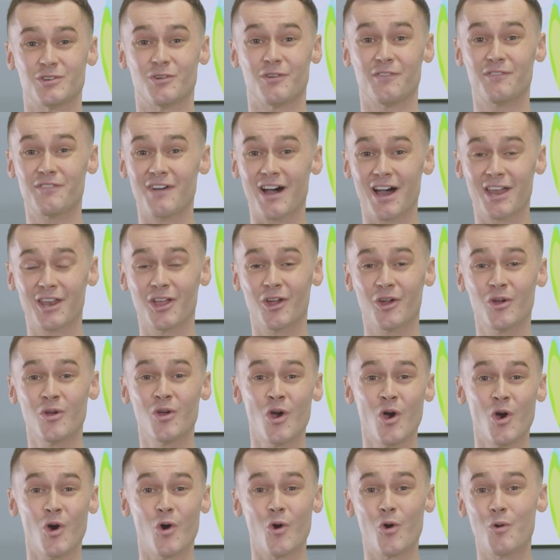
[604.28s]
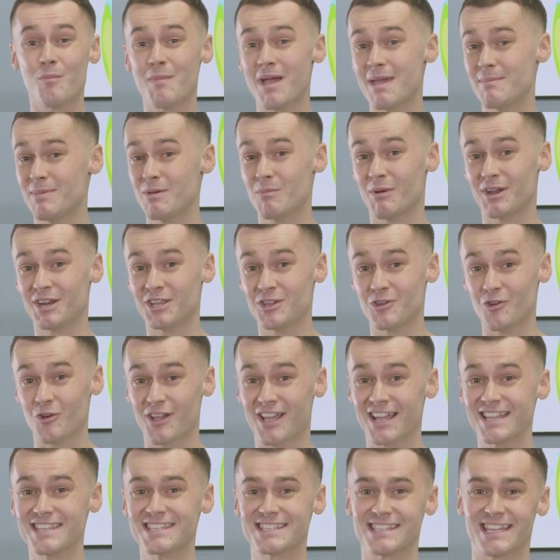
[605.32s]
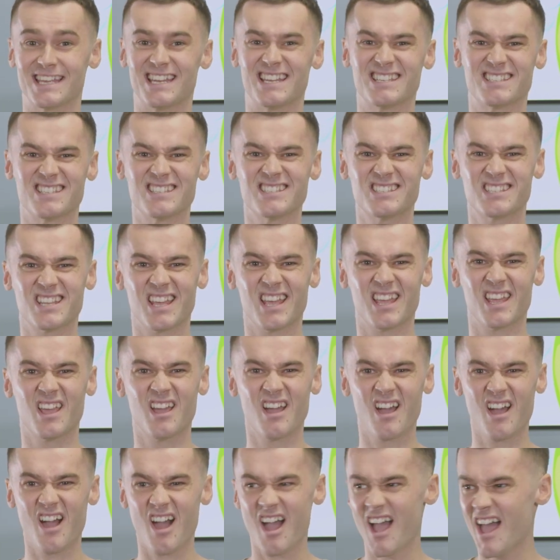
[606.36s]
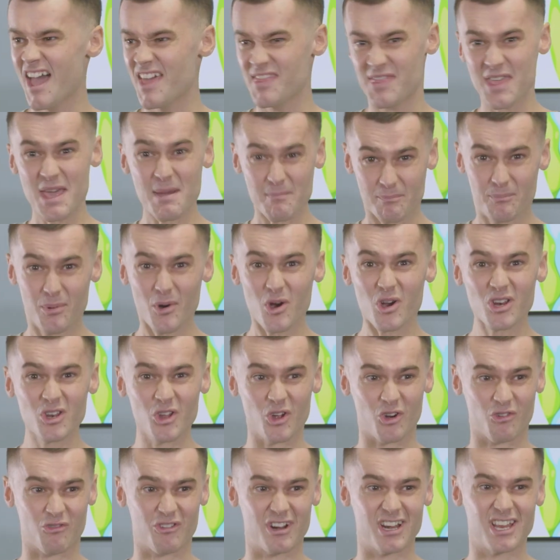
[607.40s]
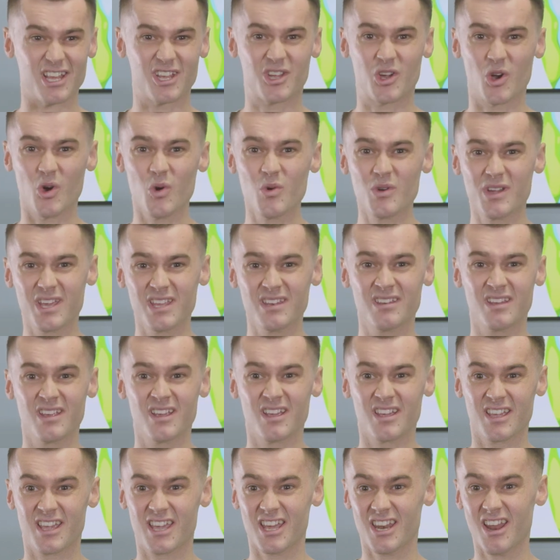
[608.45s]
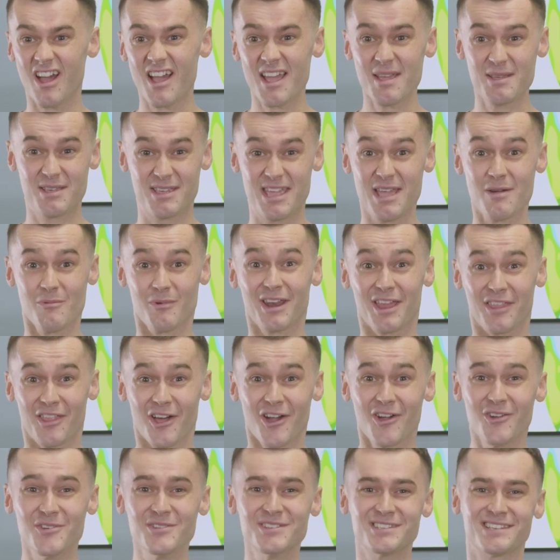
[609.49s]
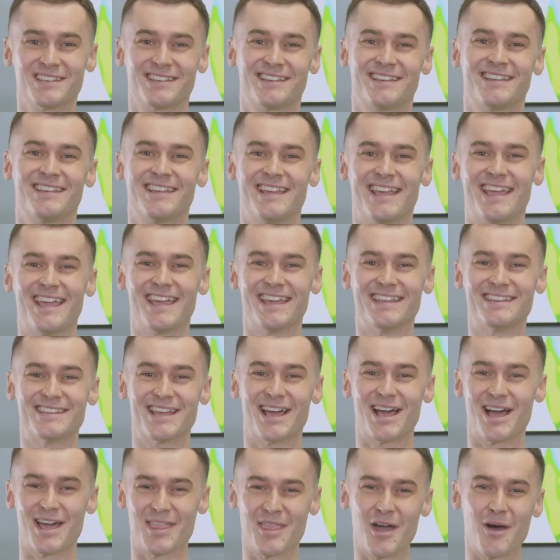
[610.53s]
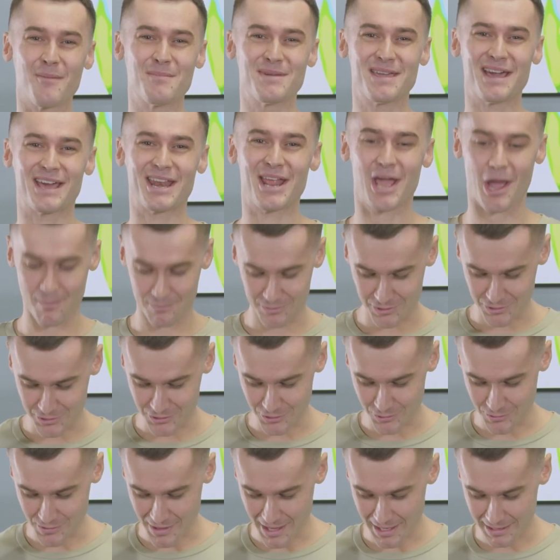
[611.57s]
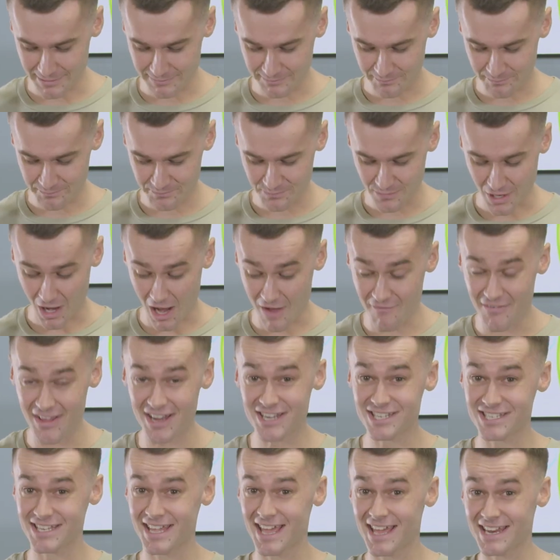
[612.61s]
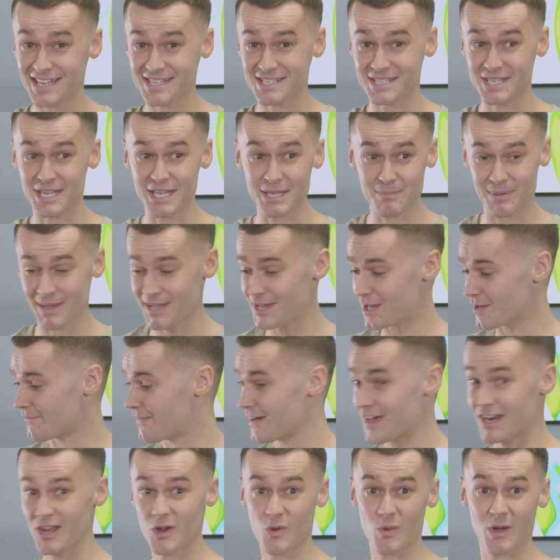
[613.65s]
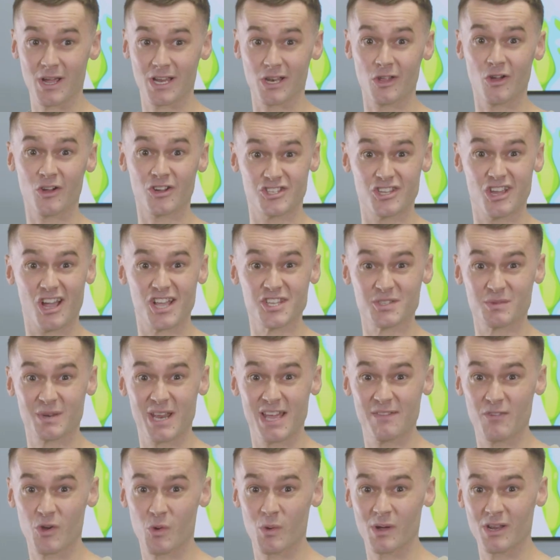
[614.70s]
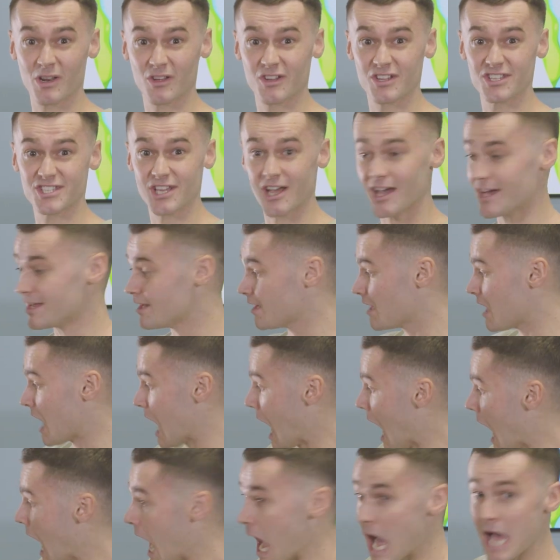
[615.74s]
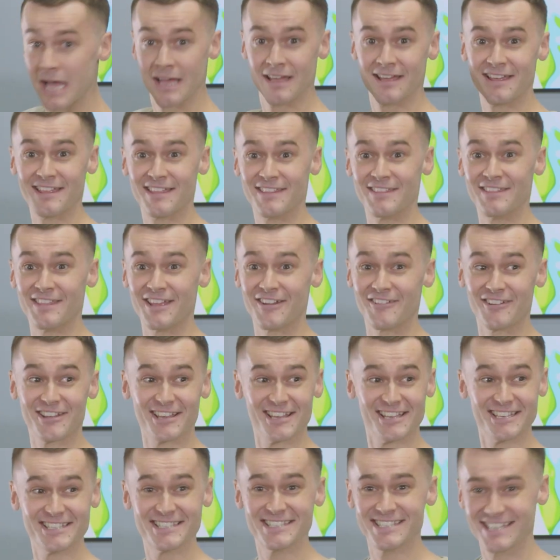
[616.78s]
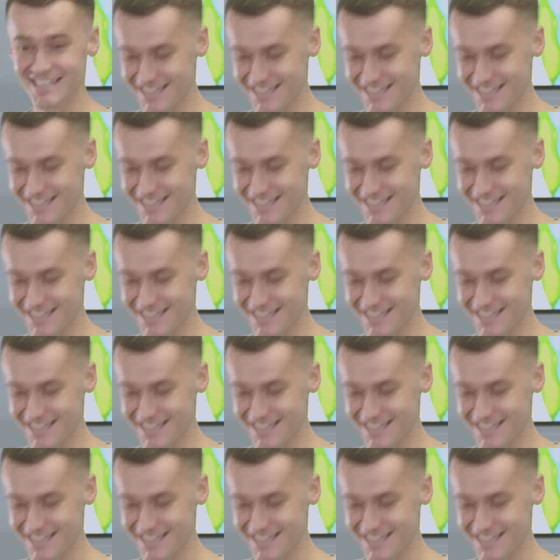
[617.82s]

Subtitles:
your whānau or maybe one of your kids leaders and say, that book looked really cool. Can I get one of those? and they'll be able to help you do that. I've actually had a sneak peek. I've had a quick look. Do you guys want to have a quick look inside? There it is.